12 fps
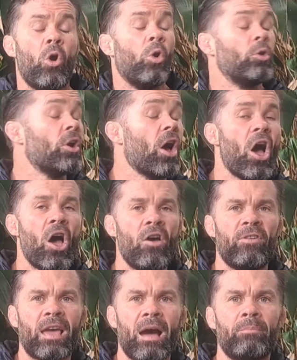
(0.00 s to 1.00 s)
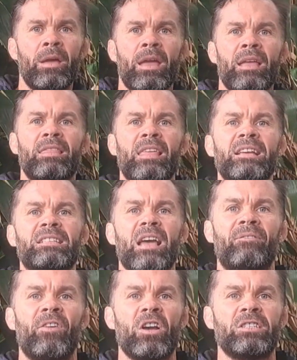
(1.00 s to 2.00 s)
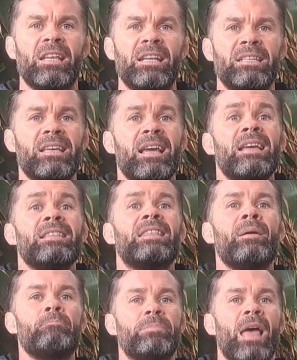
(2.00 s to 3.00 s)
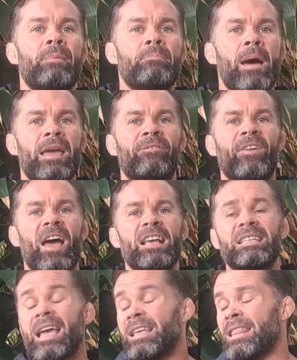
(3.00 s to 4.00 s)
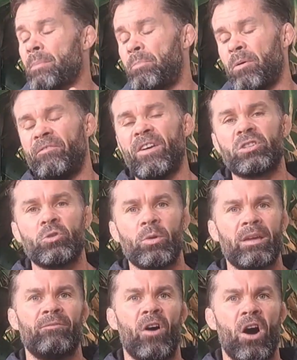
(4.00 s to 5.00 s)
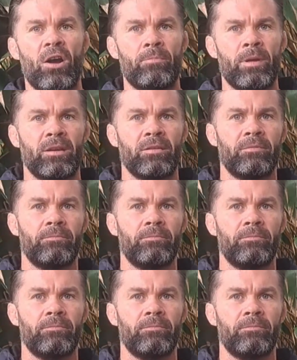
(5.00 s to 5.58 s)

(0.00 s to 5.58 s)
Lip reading: or to overcome these adversities that they may face in their professional environment.